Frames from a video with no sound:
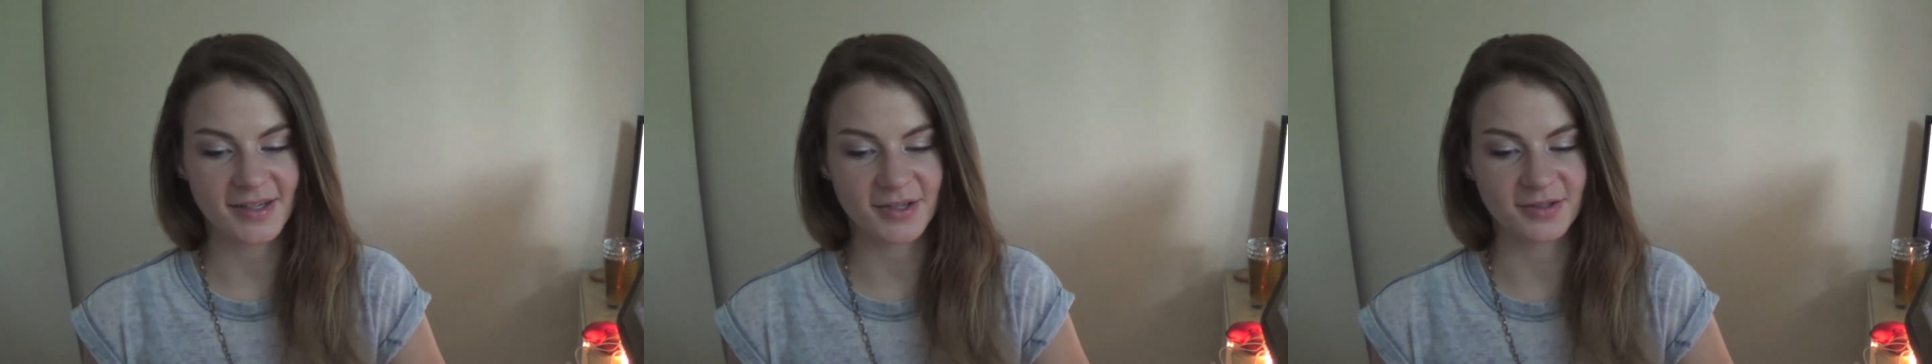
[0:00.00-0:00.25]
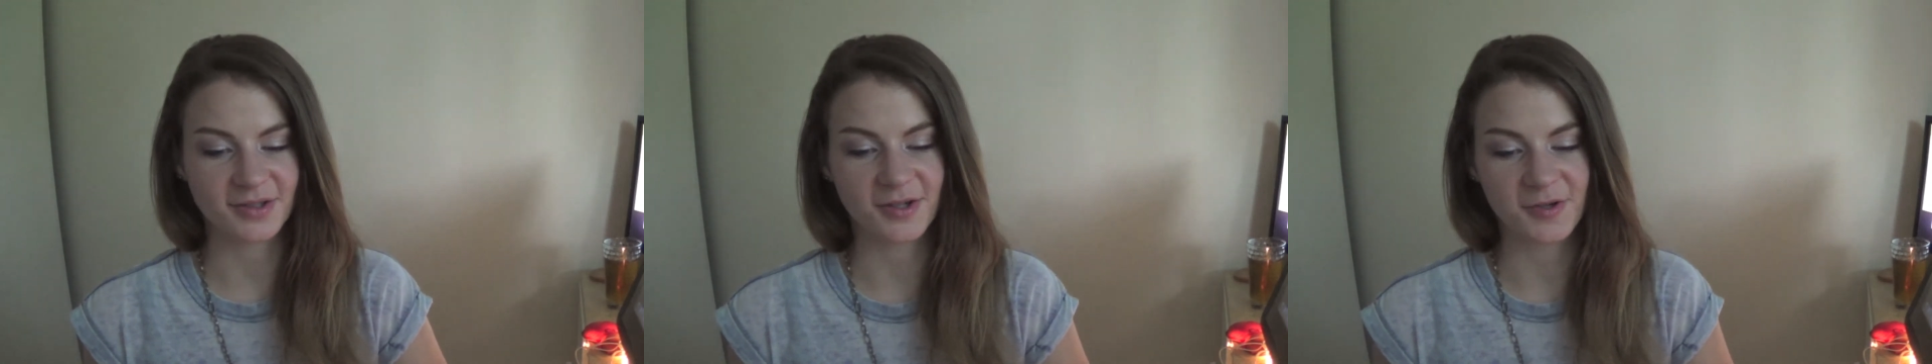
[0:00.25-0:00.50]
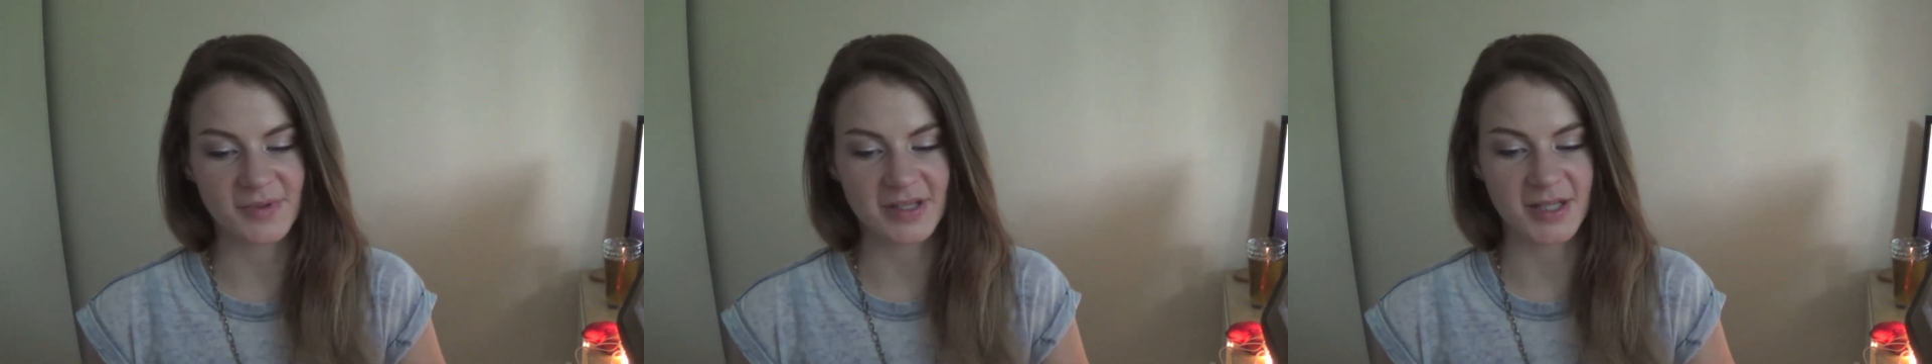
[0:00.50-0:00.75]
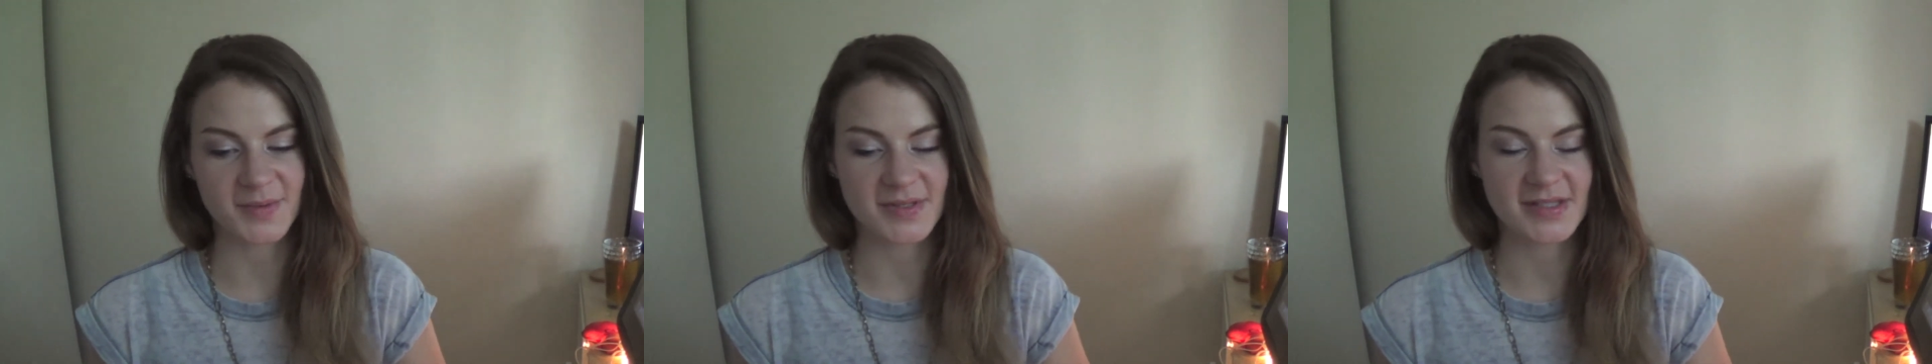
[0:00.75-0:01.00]
Koda Kumi
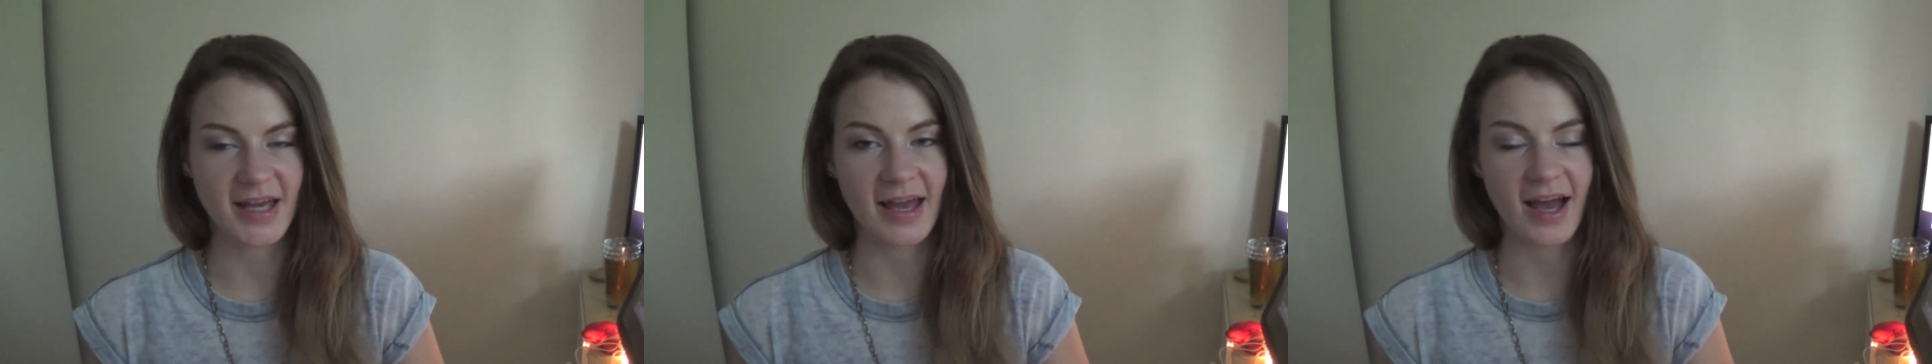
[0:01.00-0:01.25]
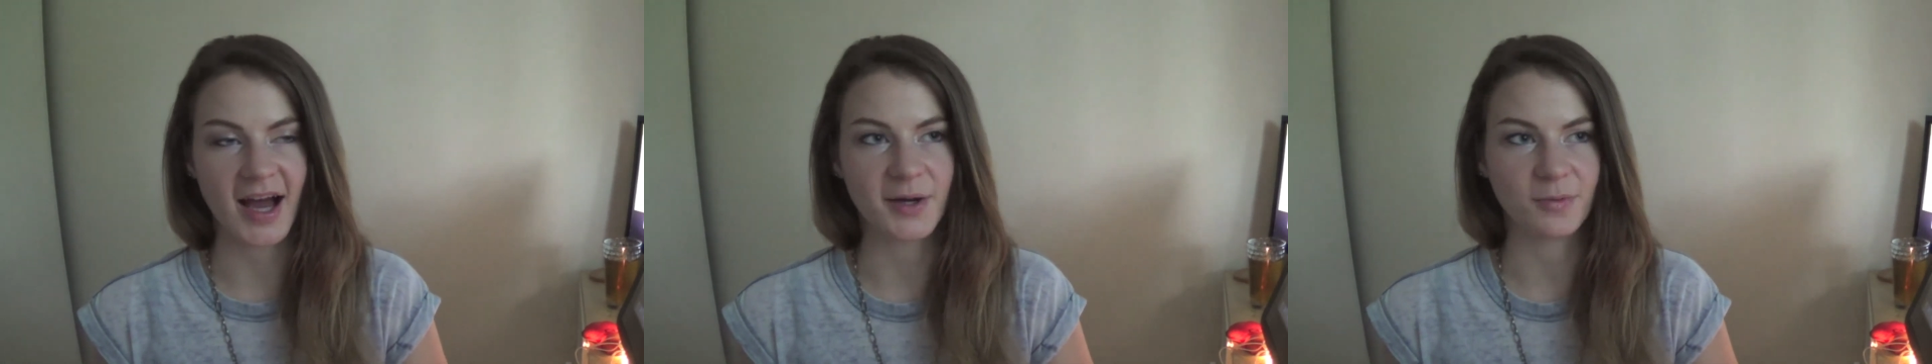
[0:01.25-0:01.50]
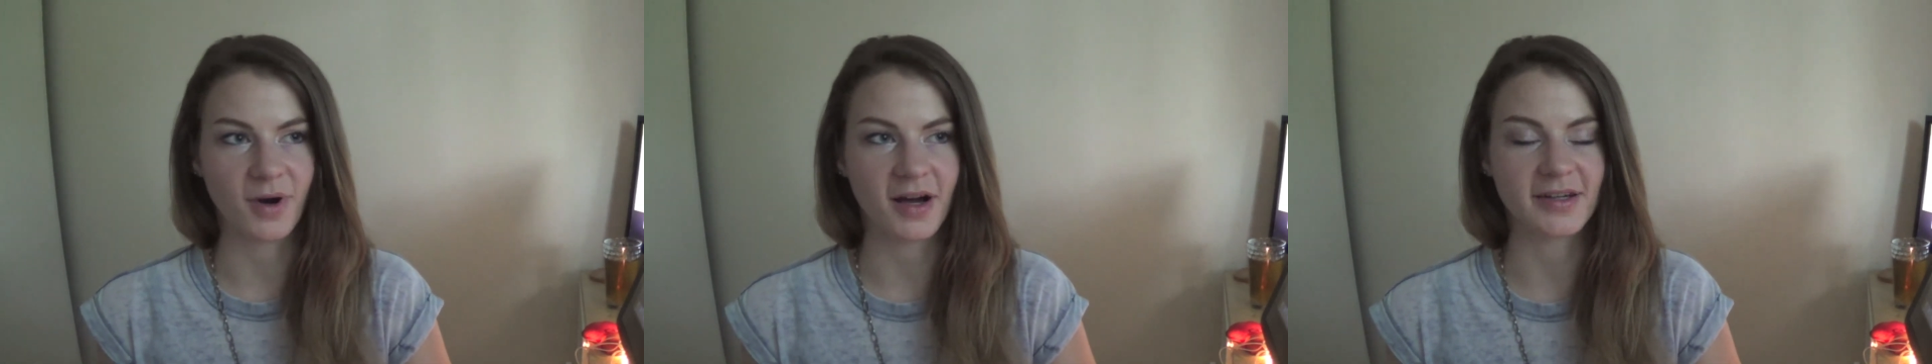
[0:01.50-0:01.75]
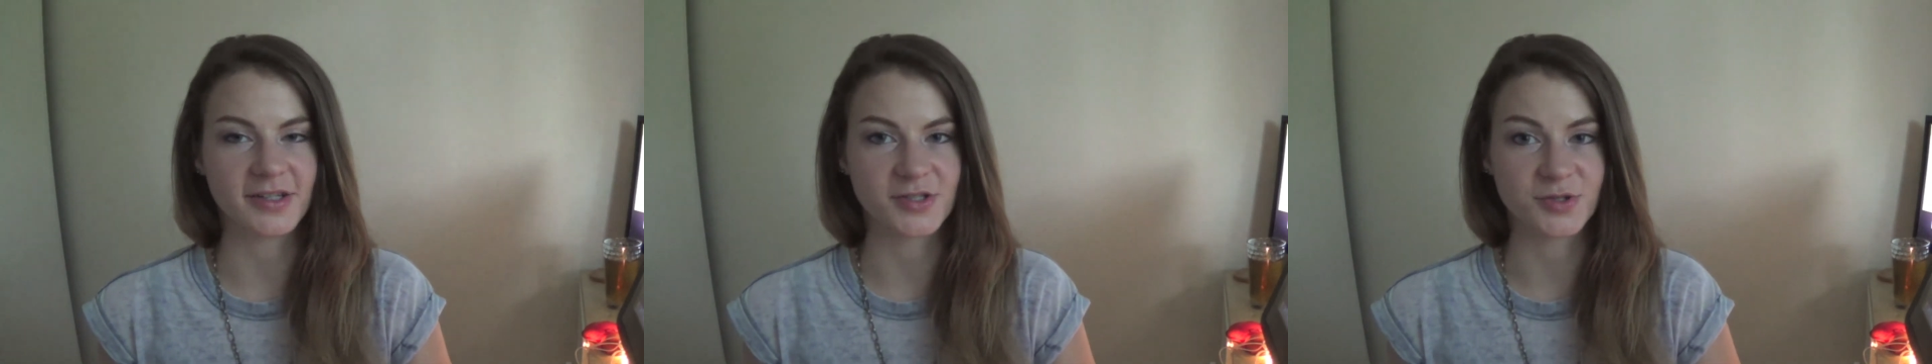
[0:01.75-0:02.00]
keeps saying I
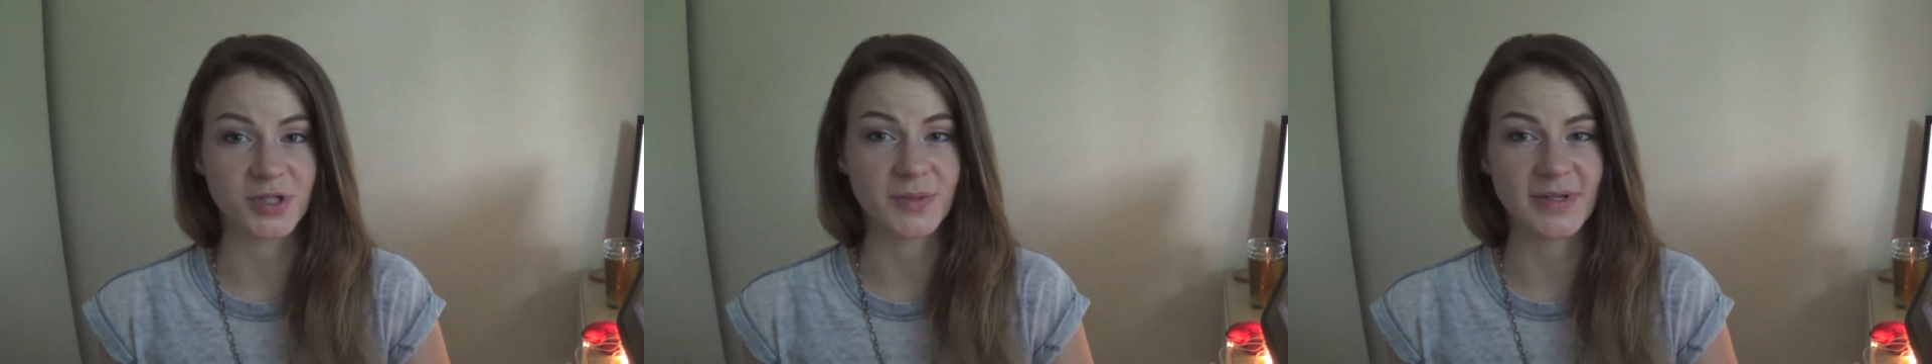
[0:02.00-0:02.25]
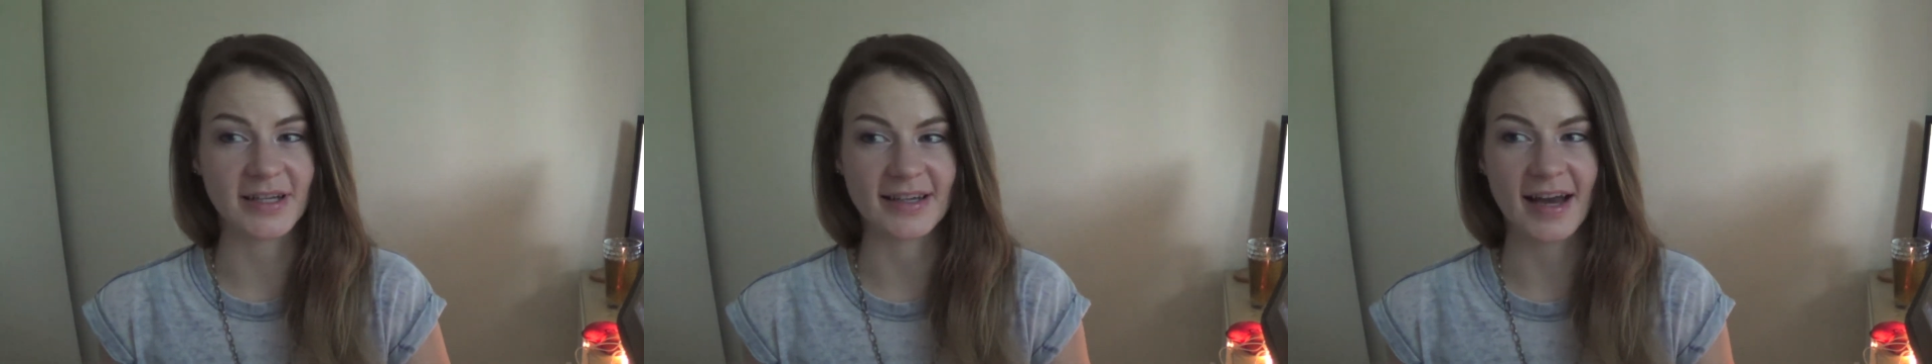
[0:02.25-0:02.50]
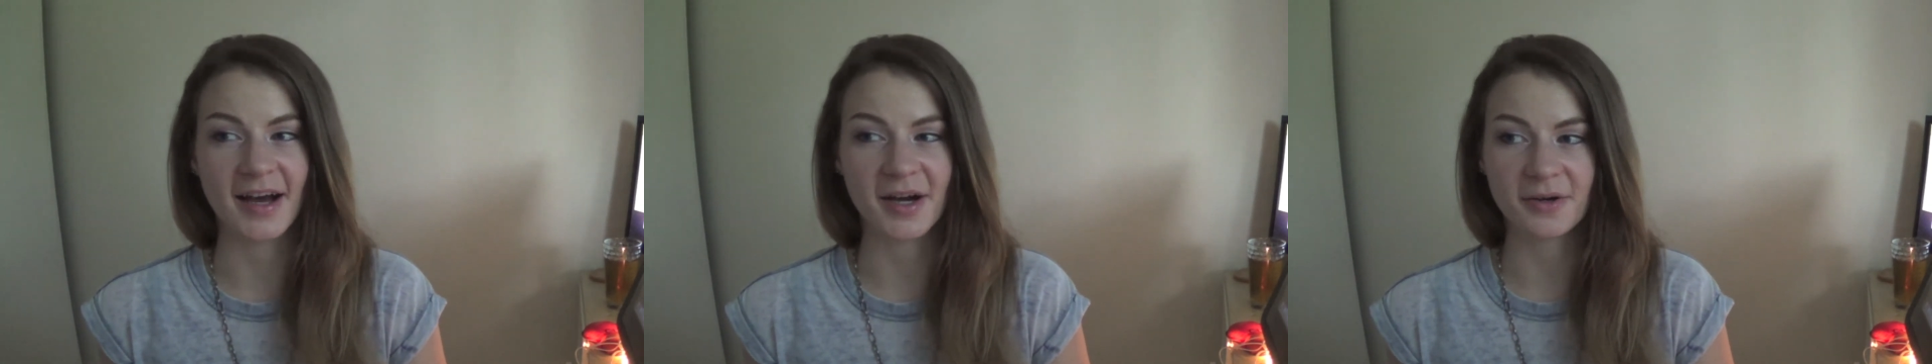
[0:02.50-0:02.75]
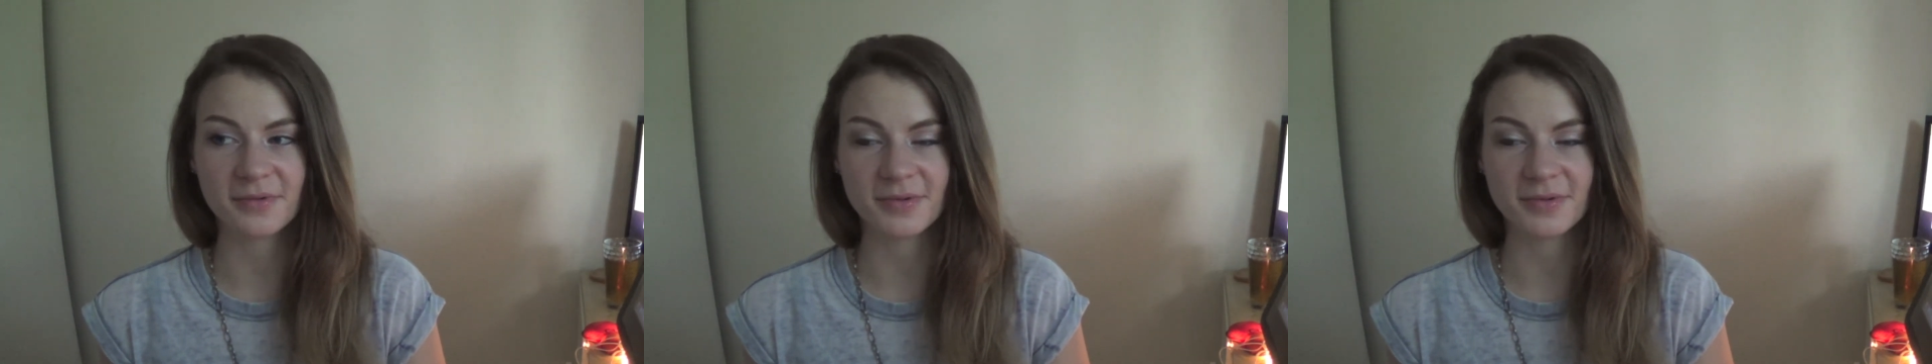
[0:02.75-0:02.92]
wanna dreaming now,